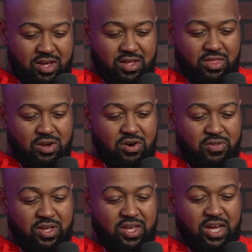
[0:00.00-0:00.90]
The girl
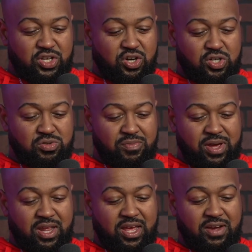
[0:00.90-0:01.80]
that he got charged with the
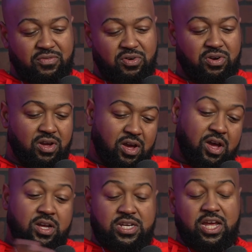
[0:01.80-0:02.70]
Mann Act for
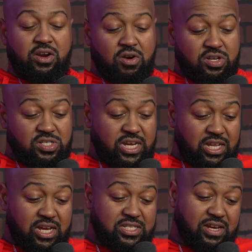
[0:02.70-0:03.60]
taking across state
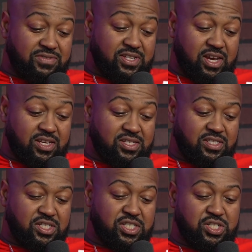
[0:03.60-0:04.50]
lines to have sex.
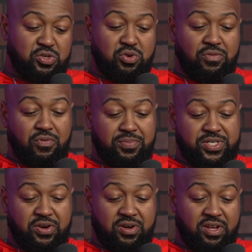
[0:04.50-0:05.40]
She sued him for
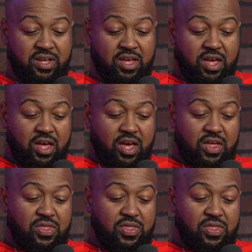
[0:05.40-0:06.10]
paternity, and